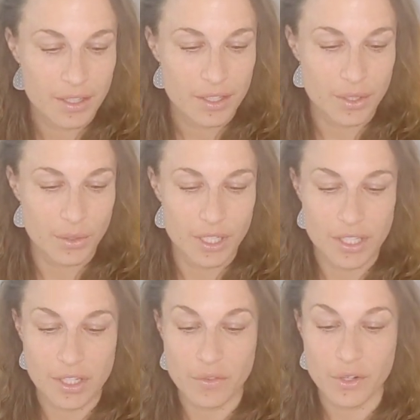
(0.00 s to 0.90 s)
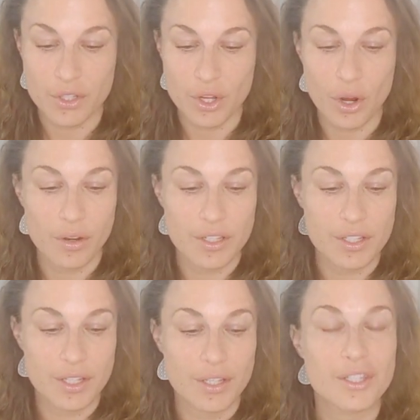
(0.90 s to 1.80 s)
So this is for
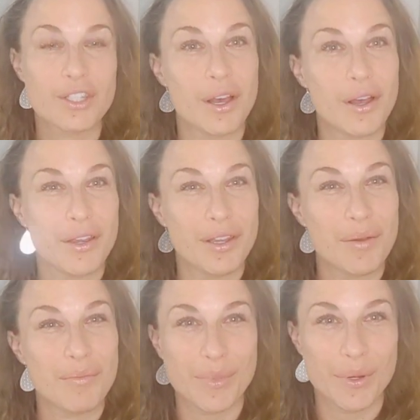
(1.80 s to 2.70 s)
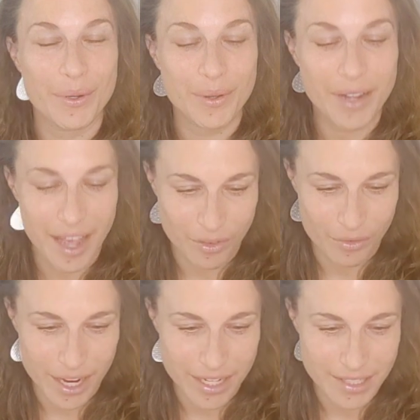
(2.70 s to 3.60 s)
Taurus, Sun, Moon, and
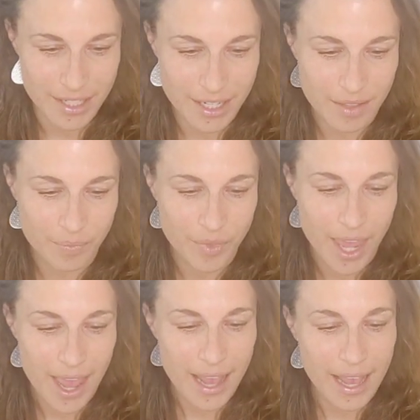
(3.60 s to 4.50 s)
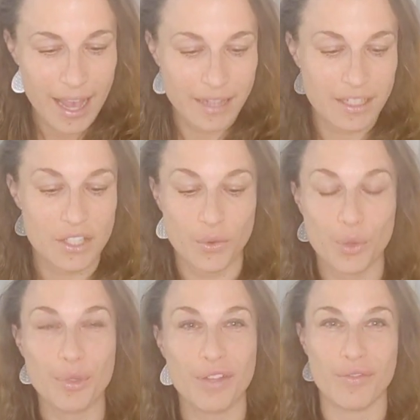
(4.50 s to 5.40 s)
Rising. And this
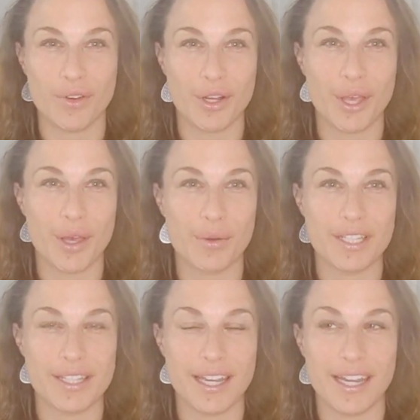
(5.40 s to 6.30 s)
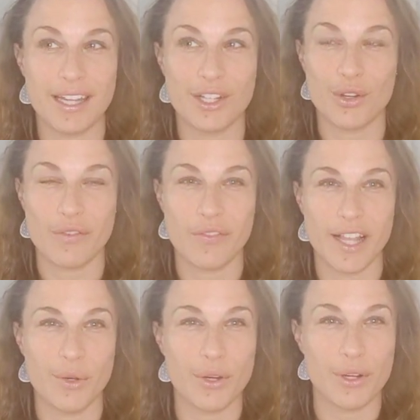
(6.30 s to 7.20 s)
woman in Virgo is in your
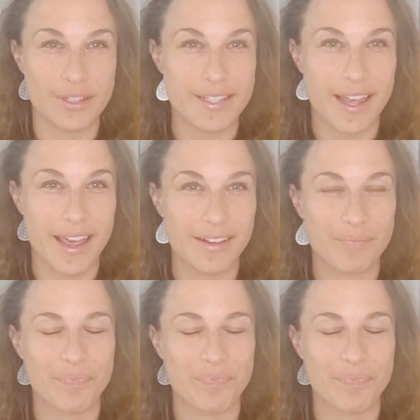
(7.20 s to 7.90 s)
fellow earth sign.